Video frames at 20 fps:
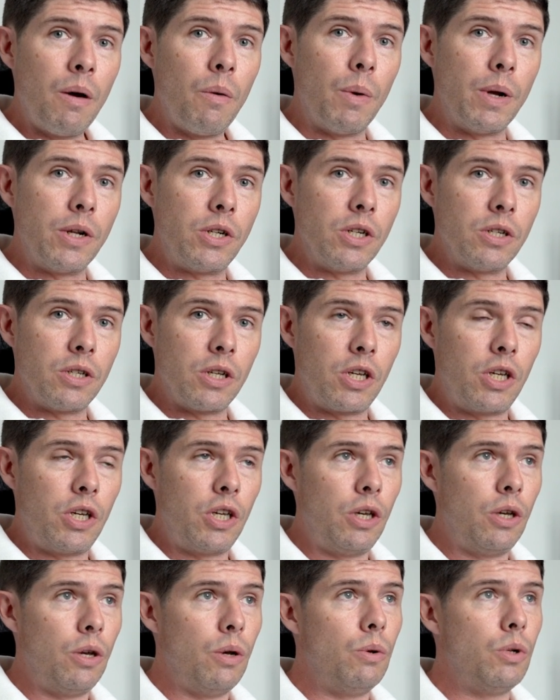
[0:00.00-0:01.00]
which is a
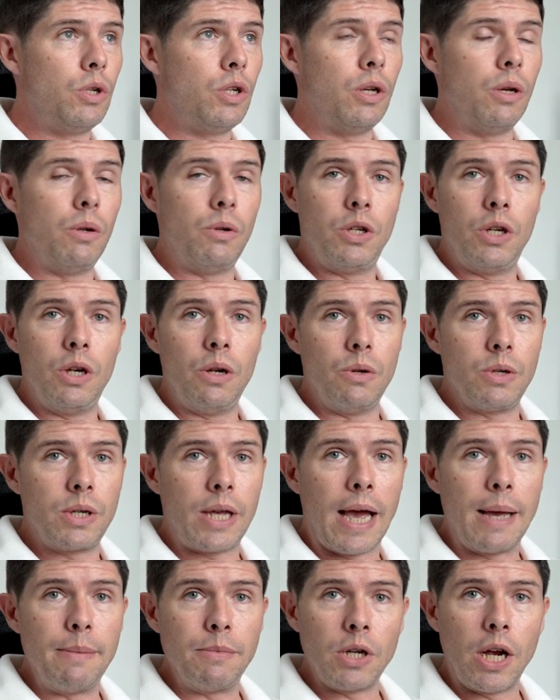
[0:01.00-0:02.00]
huge, huge, huge
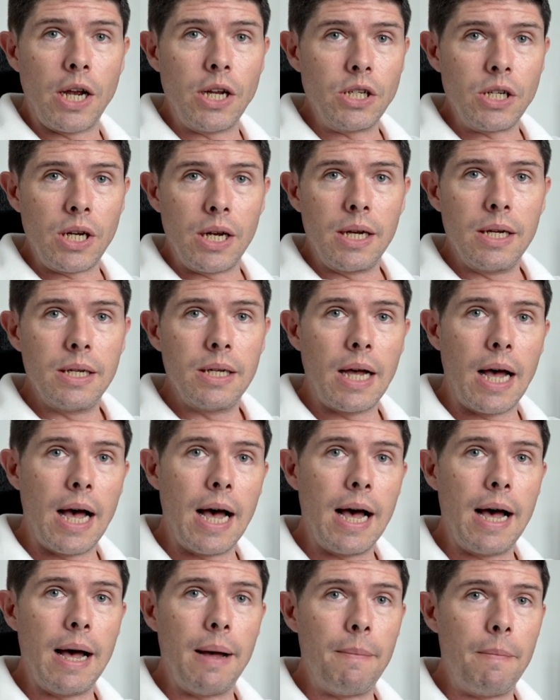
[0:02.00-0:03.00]
game changer.
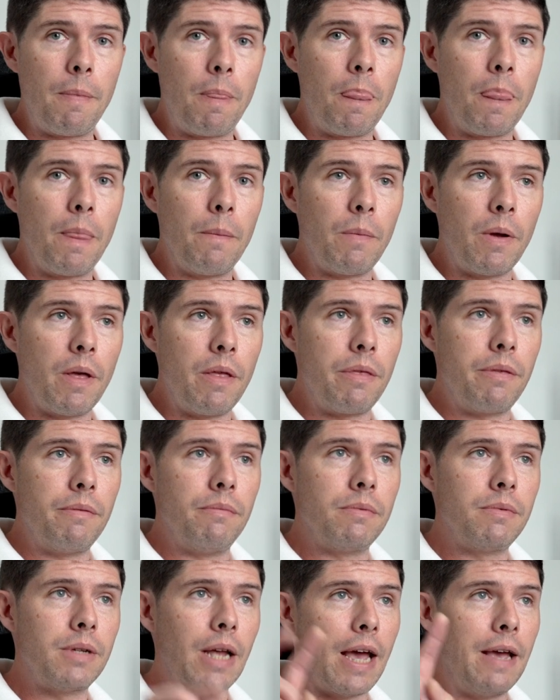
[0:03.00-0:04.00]

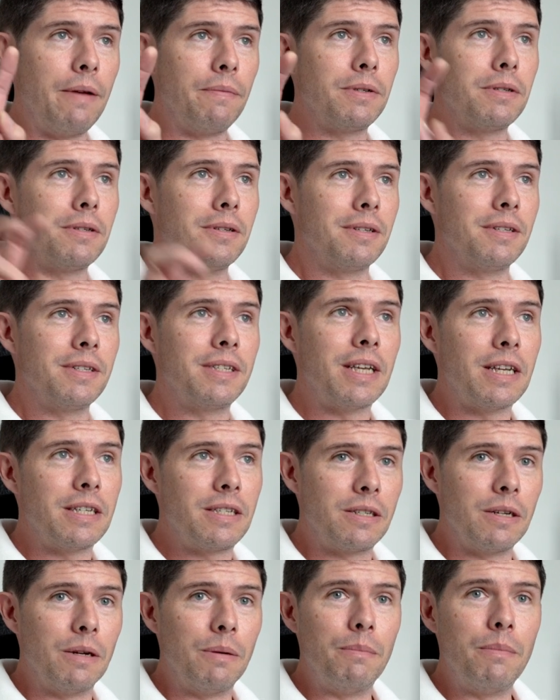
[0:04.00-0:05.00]
With Dave's
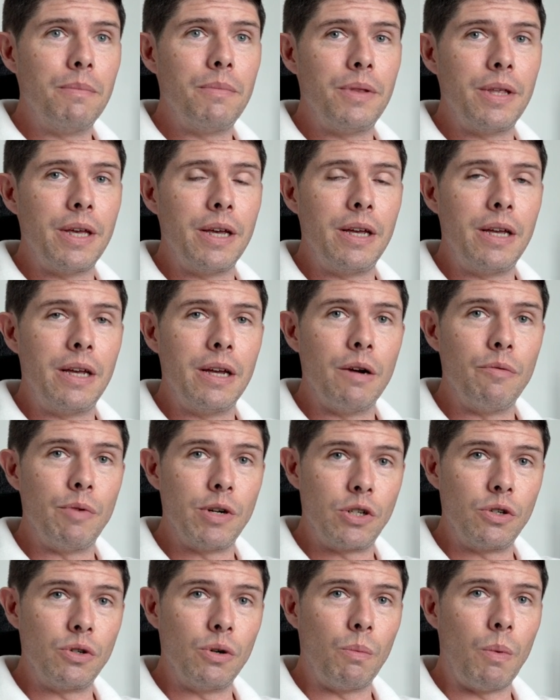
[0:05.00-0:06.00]
system, the
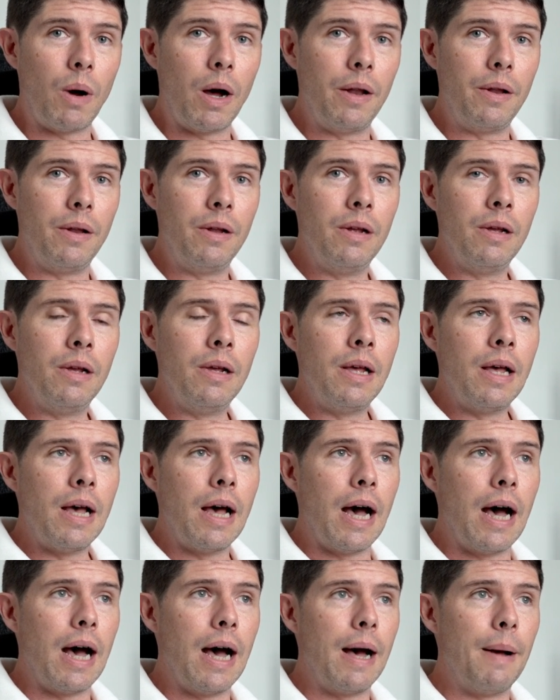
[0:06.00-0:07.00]
original one,
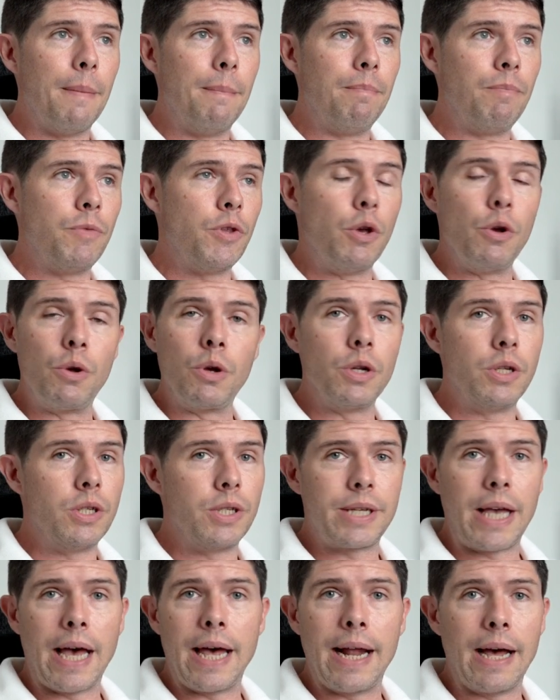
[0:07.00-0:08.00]
you couldn't
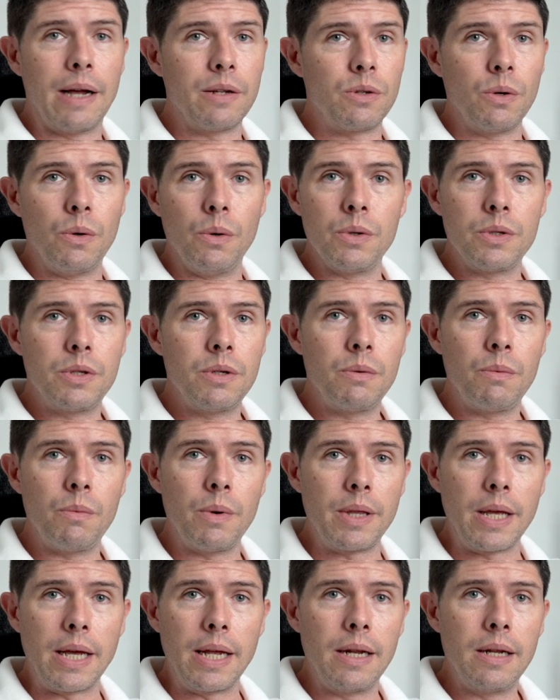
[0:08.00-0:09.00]
scan outdoors
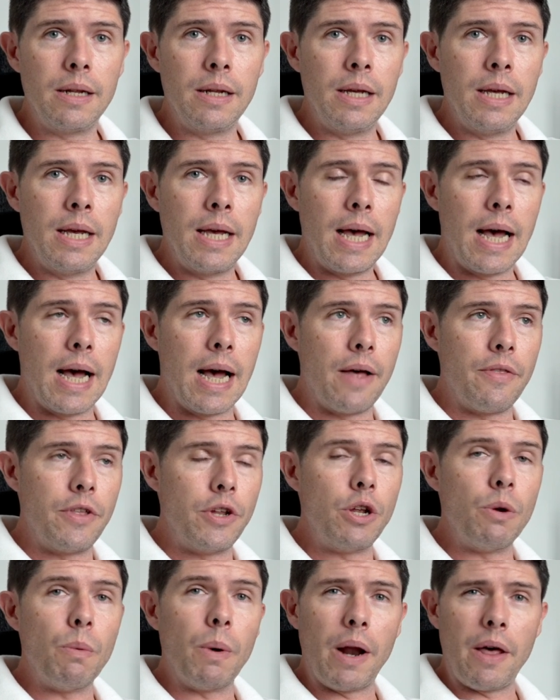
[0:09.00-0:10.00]
with it. The
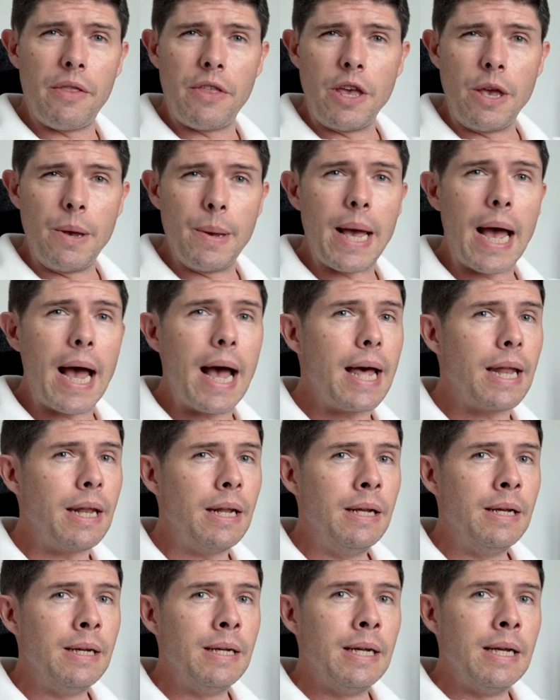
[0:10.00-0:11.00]
new one, I think you
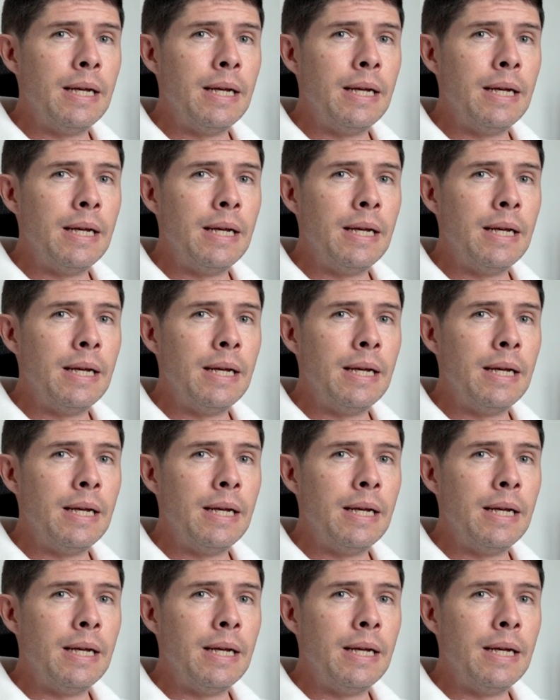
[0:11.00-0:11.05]
can,